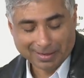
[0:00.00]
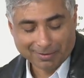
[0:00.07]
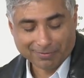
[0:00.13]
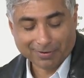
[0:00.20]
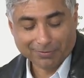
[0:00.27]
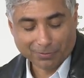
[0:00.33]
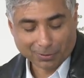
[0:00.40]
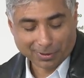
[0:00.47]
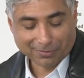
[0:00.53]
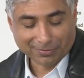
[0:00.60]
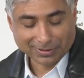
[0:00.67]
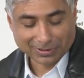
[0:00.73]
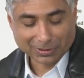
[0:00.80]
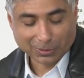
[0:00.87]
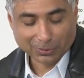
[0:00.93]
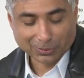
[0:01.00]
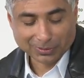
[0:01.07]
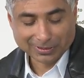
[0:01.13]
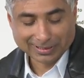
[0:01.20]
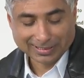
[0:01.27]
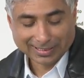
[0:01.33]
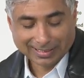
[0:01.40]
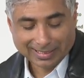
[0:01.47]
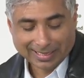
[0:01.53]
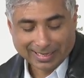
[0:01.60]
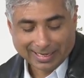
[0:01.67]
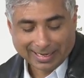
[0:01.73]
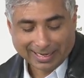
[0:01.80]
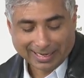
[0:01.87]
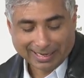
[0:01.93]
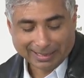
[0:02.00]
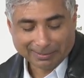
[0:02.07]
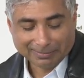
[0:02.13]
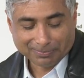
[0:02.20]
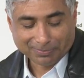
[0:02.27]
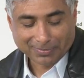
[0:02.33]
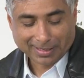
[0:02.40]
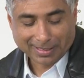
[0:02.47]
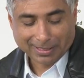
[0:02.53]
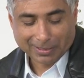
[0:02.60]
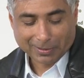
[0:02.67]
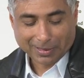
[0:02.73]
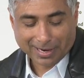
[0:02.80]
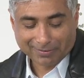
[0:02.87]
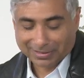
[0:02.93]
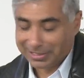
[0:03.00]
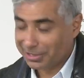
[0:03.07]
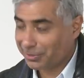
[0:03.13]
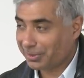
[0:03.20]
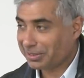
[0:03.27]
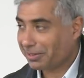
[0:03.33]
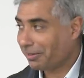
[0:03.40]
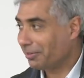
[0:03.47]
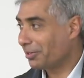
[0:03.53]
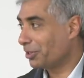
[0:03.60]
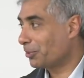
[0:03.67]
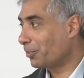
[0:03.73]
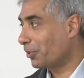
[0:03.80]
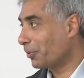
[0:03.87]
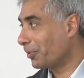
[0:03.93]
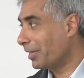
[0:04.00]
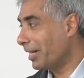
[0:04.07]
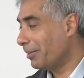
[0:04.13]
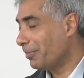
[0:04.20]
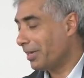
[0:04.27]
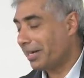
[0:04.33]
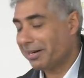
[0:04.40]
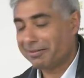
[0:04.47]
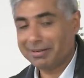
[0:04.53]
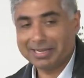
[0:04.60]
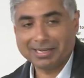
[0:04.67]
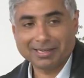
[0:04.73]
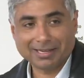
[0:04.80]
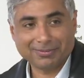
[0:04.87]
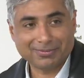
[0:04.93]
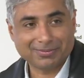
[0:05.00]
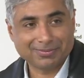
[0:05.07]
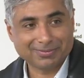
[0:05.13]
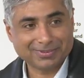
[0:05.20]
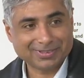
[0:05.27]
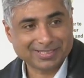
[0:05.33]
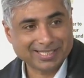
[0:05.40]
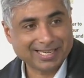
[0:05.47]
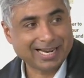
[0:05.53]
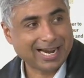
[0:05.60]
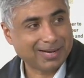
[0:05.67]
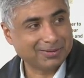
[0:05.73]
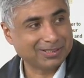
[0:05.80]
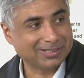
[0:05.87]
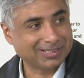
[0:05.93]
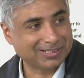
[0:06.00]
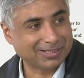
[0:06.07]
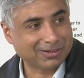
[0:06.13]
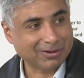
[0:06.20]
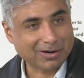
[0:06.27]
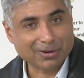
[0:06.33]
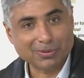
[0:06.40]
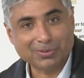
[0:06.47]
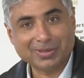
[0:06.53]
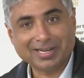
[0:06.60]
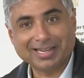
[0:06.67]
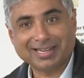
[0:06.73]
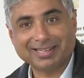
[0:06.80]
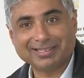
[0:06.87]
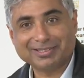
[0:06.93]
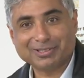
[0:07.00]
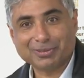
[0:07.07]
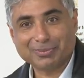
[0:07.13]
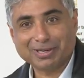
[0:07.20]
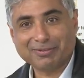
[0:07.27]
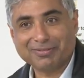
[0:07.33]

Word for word: from four different schools. Um, you know, ever since we started this program, I really loved see how this has grown. Uh, so many